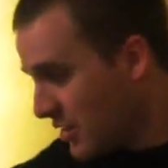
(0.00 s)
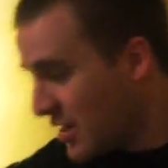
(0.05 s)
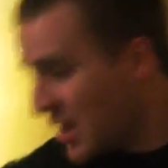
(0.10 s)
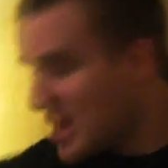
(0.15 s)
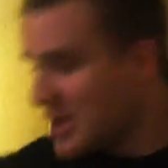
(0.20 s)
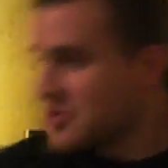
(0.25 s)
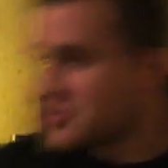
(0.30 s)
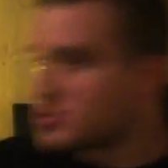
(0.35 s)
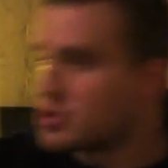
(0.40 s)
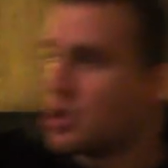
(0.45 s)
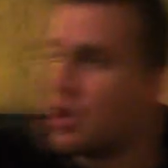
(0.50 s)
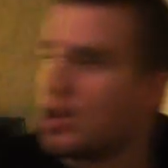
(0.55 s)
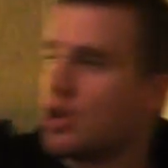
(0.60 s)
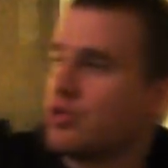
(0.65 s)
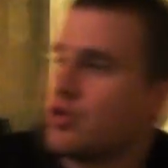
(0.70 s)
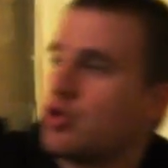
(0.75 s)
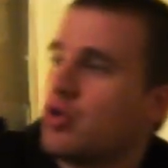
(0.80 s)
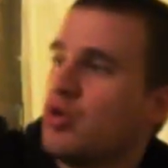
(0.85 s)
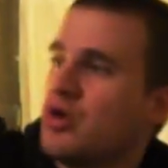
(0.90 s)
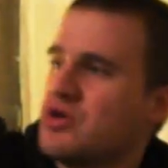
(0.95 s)
That is
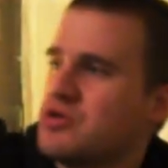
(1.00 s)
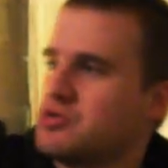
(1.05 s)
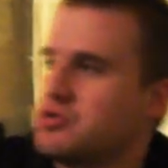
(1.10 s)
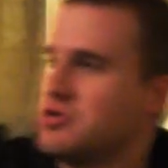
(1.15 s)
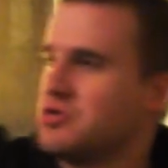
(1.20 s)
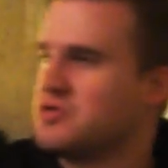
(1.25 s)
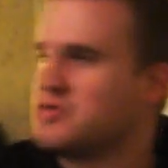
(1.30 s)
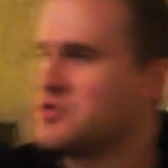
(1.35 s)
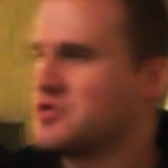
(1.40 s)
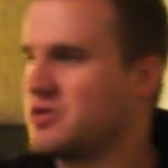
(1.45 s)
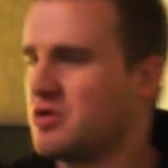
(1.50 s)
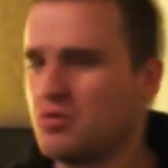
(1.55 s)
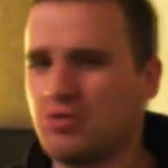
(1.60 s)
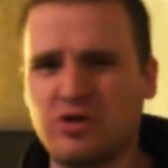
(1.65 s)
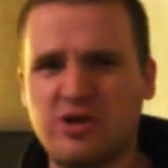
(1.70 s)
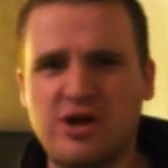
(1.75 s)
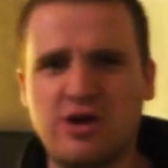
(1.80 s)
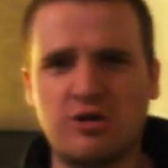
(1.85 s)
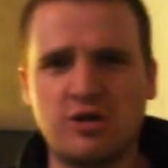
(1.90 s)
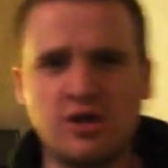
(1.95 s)
all the questions. I
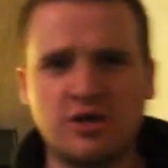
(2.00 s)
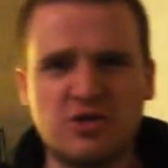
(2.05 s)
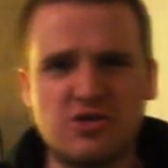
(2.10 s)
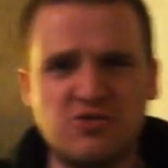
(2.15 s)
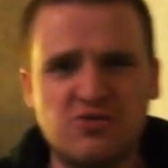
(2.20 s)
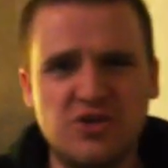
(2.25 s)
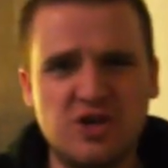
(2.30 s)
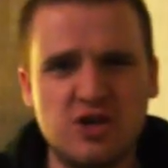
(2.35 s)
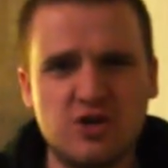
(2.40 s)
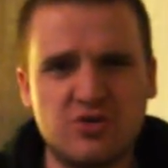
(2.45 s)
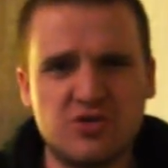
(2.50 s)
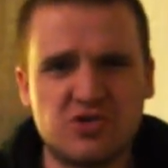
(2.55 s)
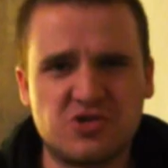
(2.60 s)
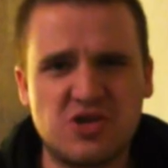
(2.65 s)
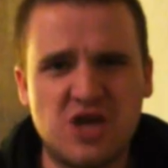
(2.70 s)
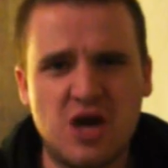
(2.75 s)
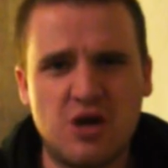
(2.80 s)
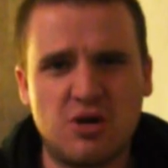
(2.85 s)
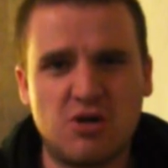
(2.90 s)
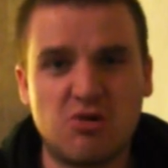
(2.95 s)
wonder how long this video is
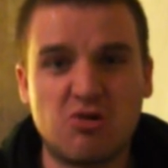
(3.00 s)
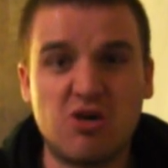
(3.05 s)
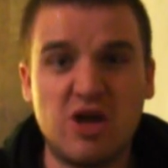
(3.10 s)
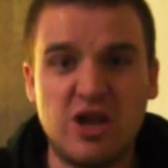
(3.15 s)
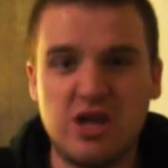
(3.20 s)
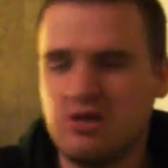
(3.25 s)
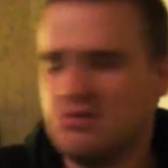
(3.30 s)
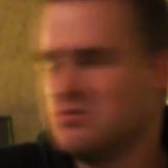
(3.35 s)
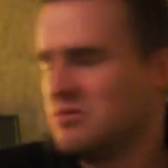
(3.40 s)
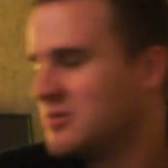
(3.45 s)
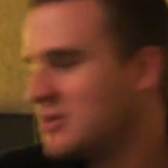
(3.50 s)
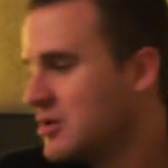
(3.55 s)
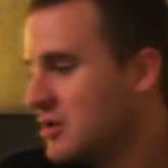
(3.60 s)
now already.